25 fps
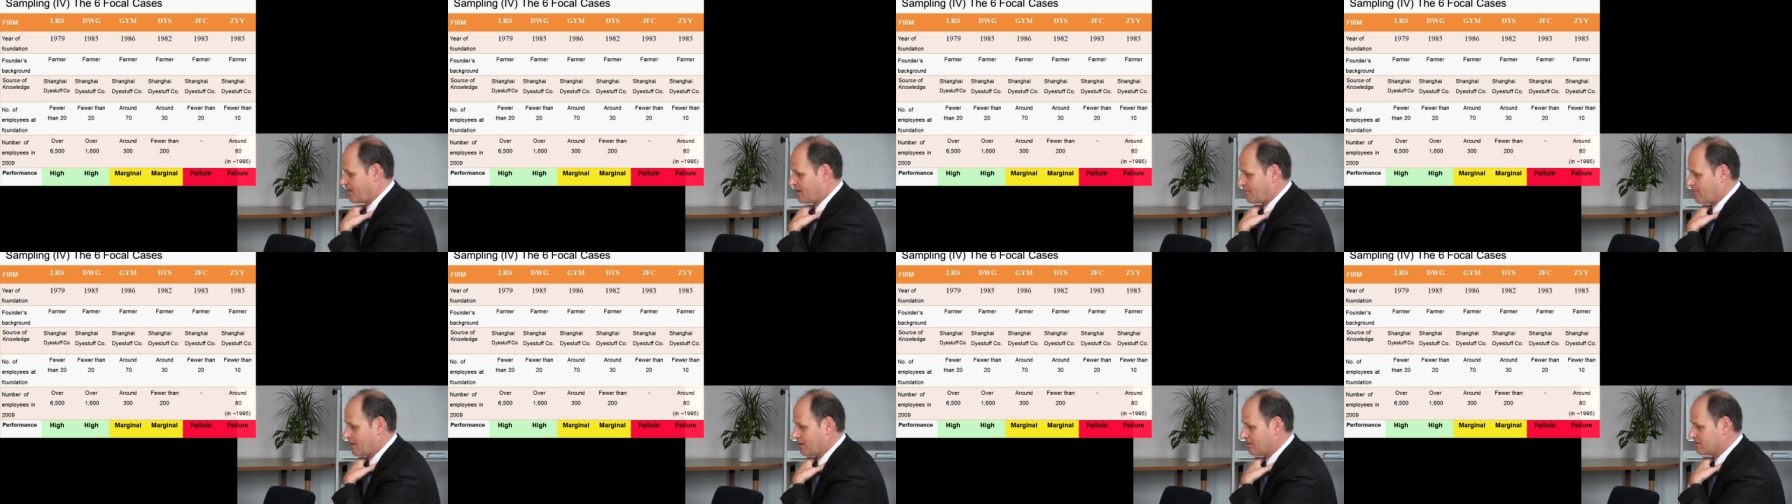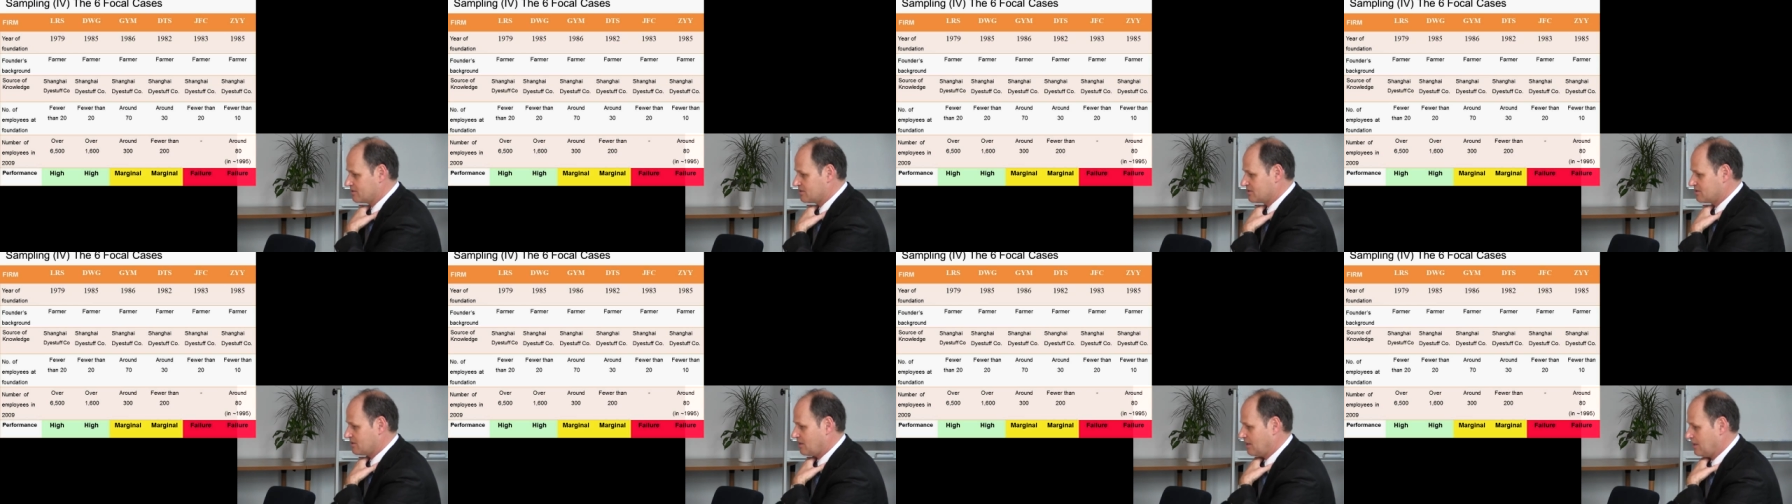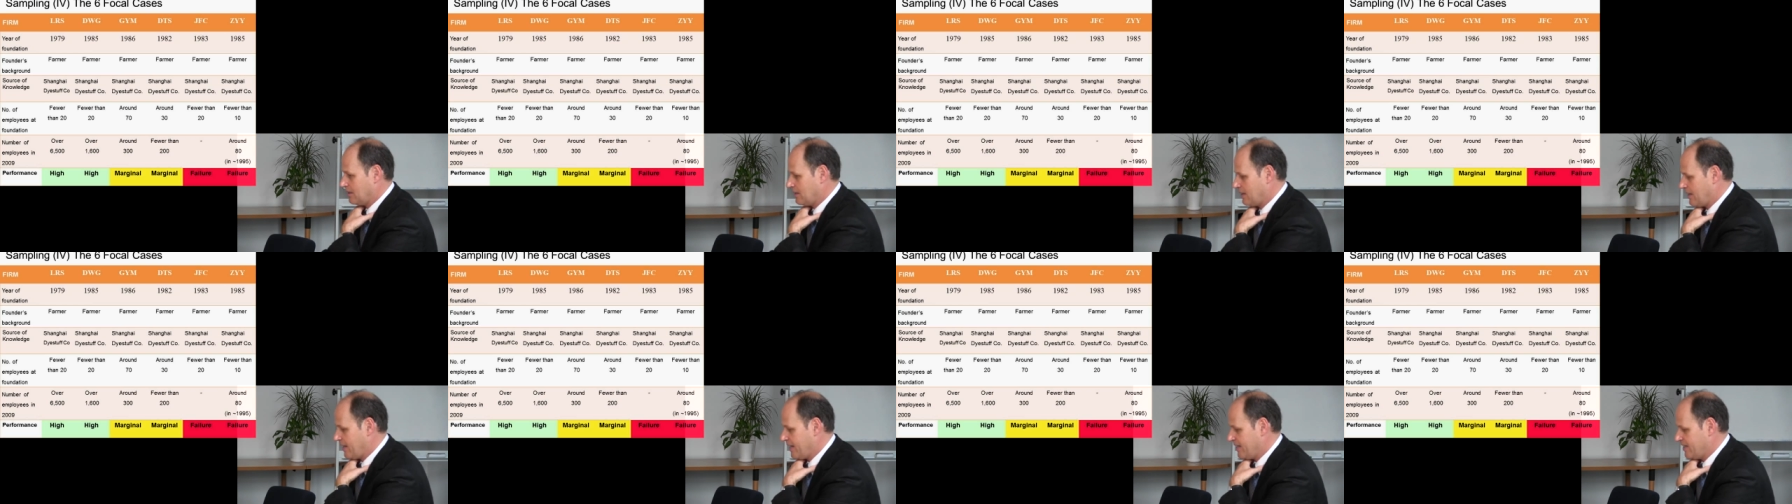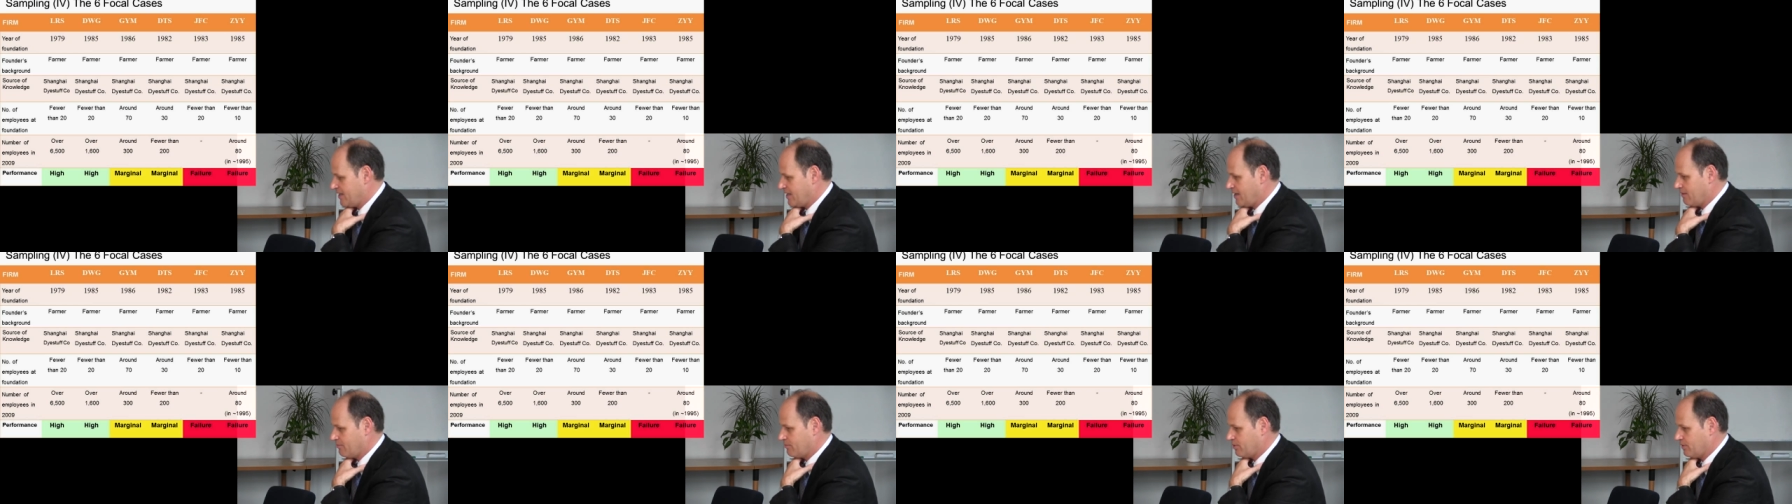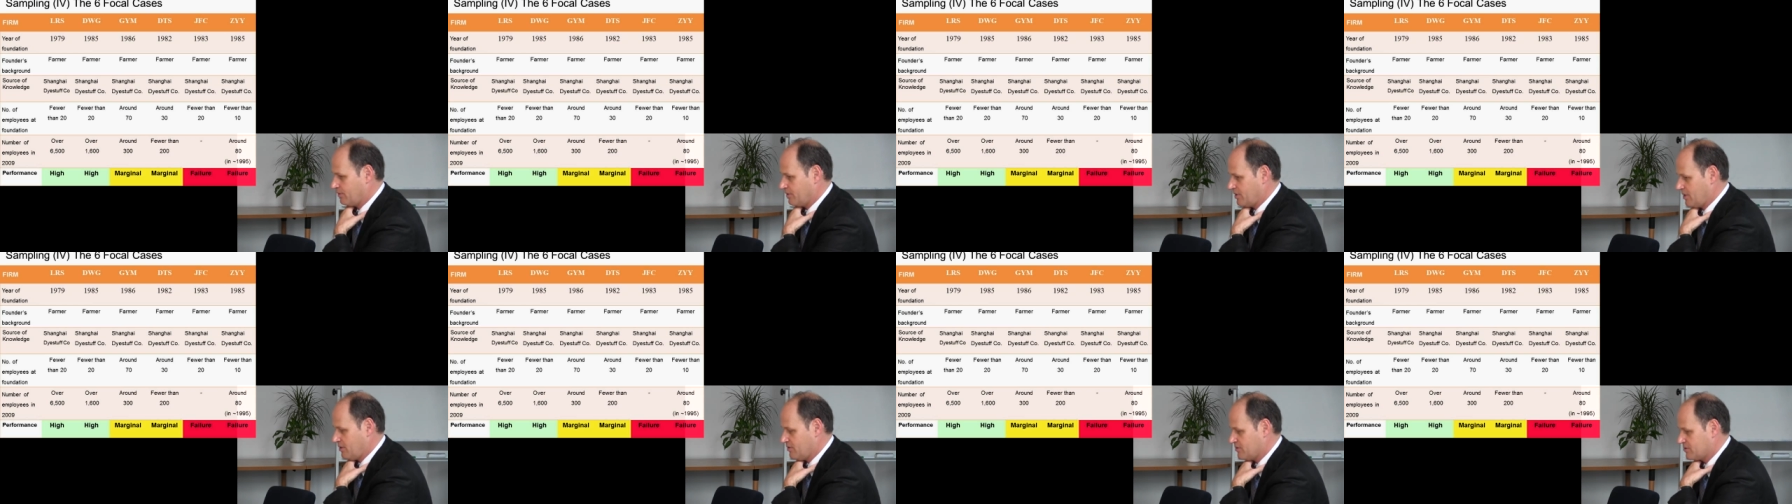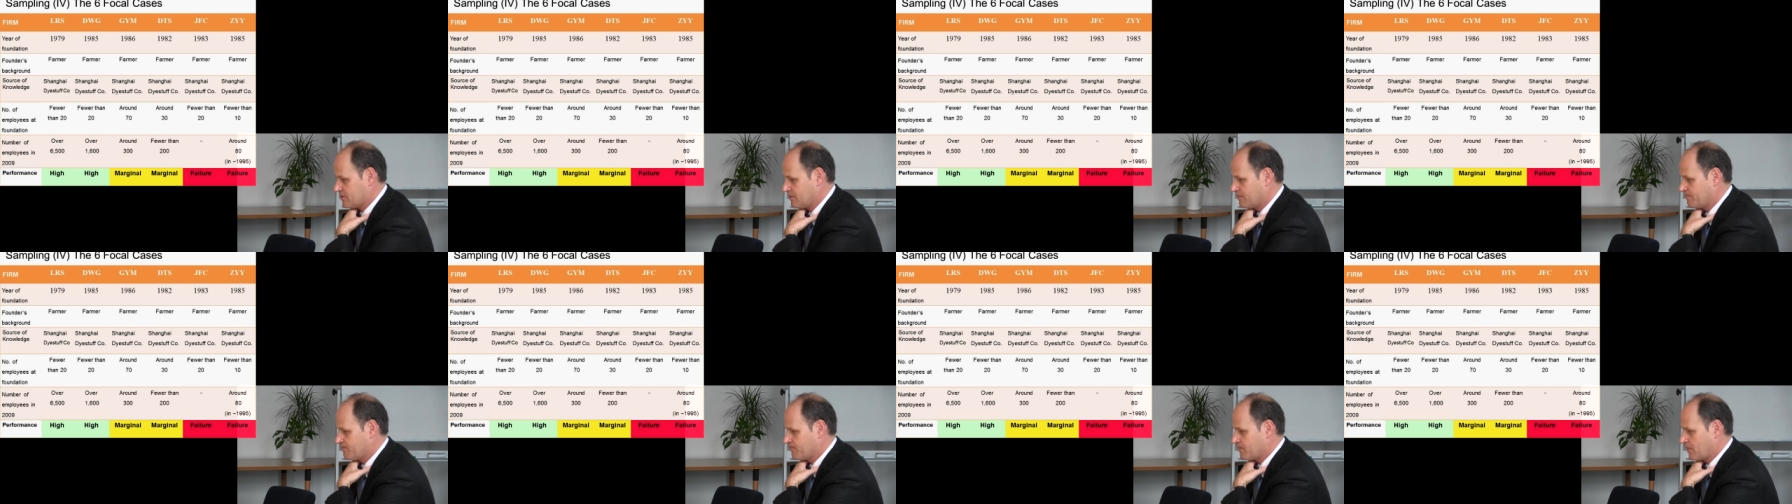they had about 80
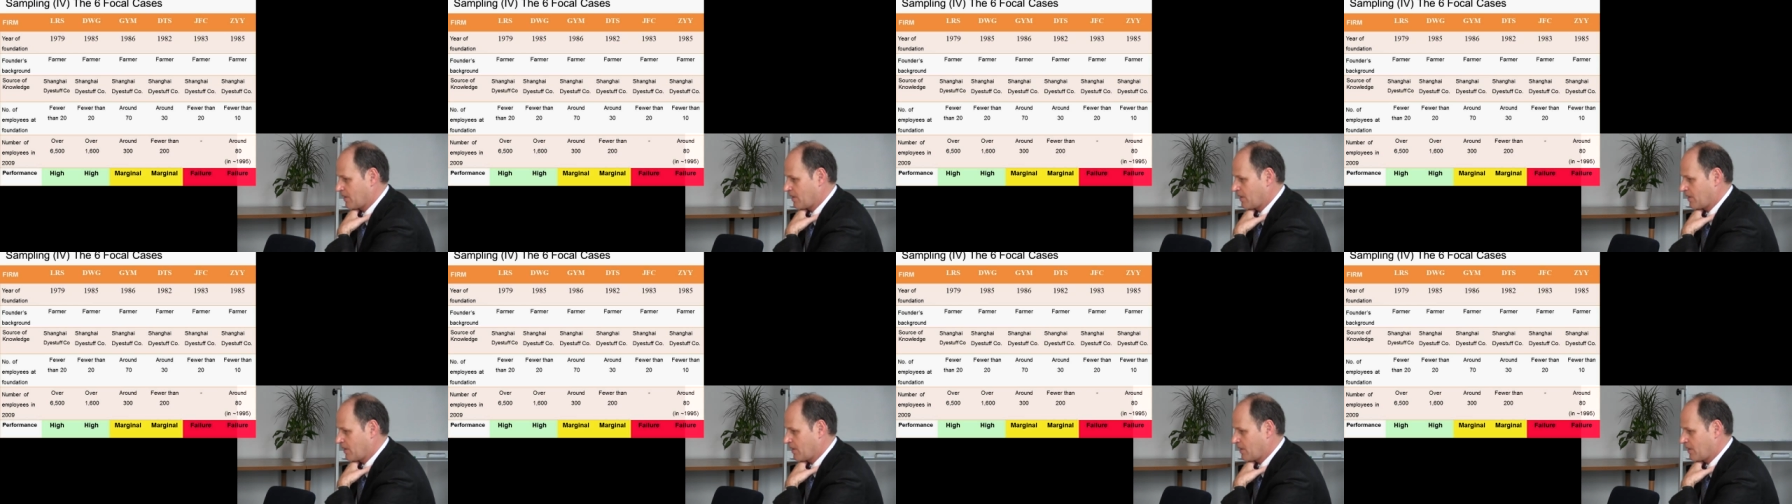employees.